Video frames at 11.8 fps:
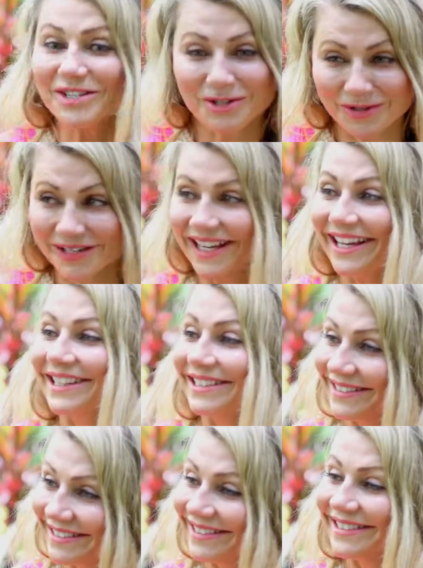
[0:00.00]
It sure
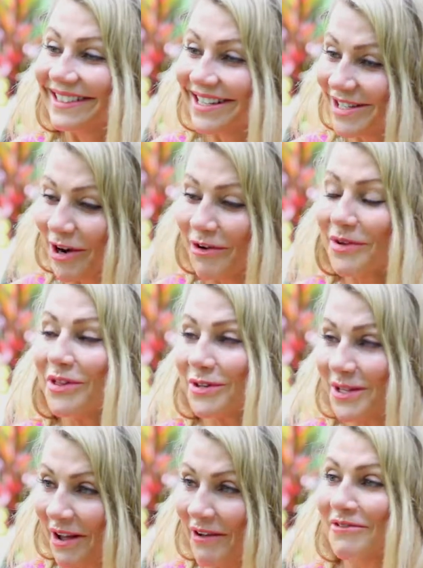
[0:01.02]
can. Start with
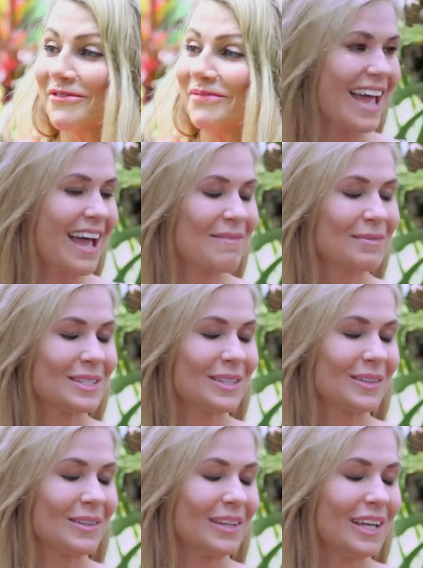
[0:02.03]
yourself.
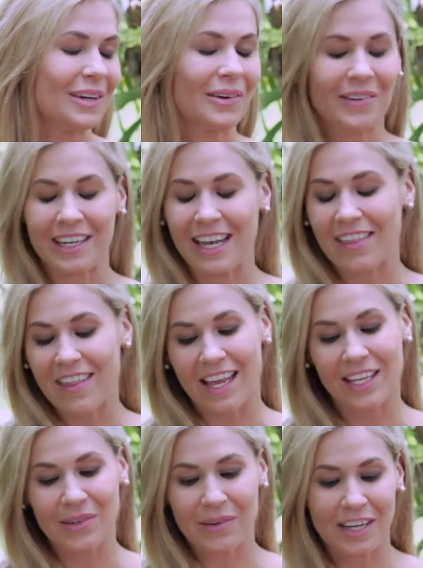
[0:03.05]
Absolutely. Karena,
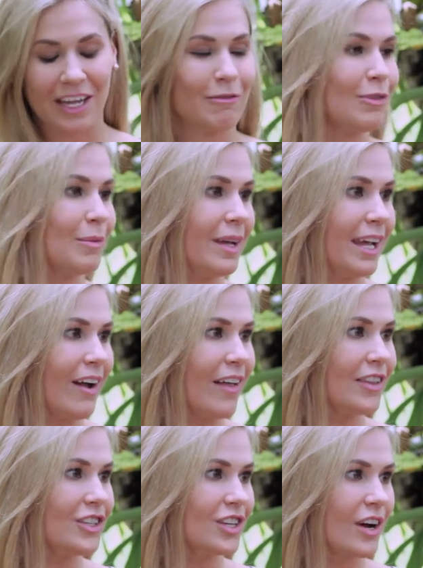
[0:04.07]
thank you again for being
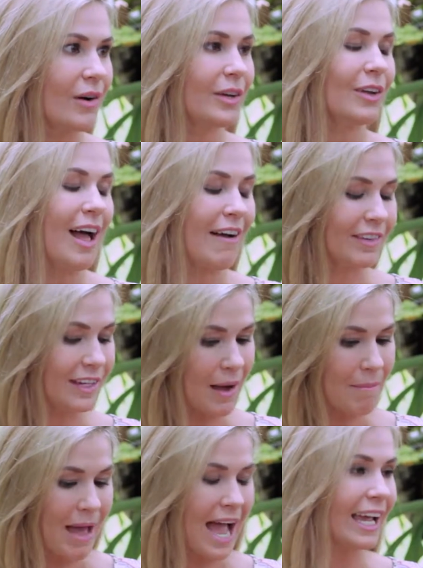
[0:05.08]
on the show. You'll have to
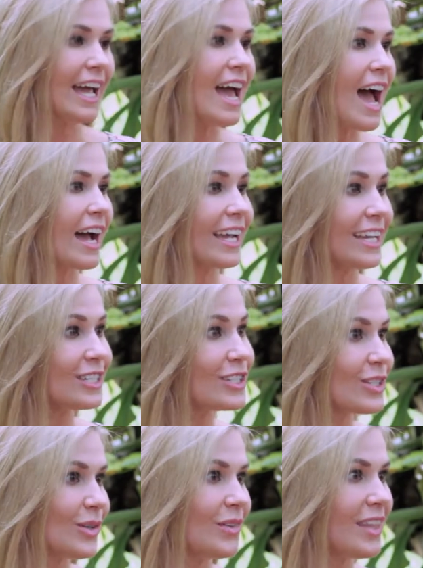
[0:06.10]
come back again
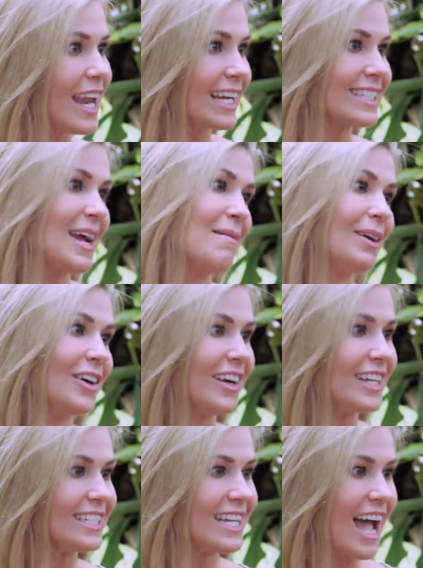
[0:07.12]
soon the next time you're
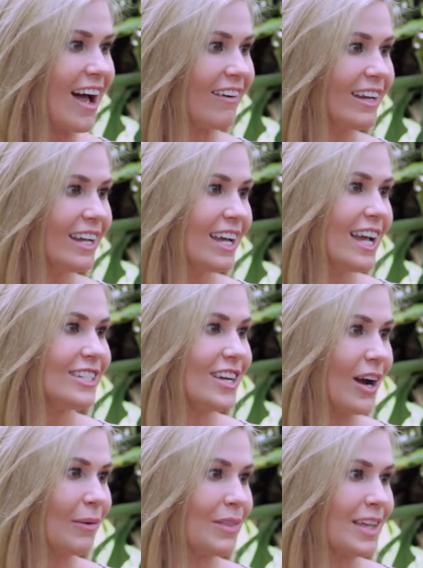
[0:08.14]
in town and
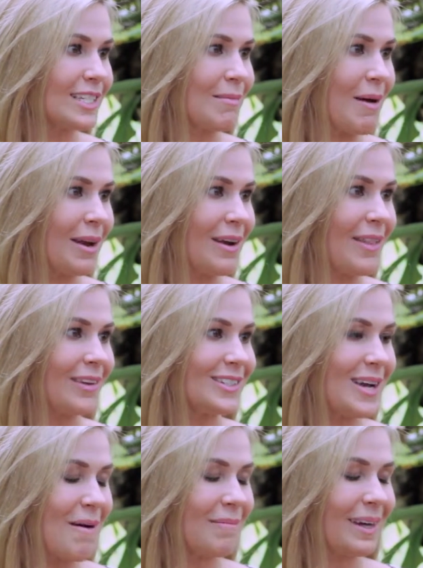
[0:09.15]
talk with us about another
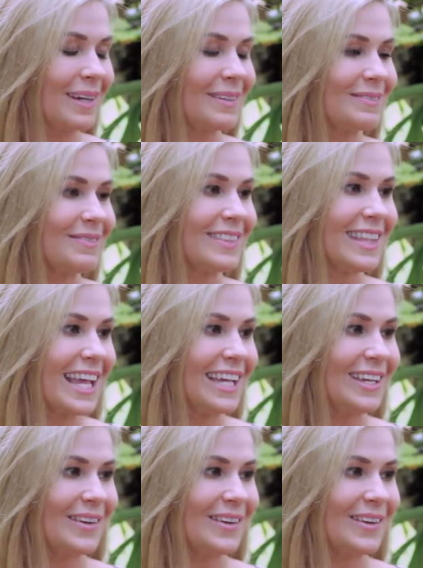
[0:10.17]
topic. Thank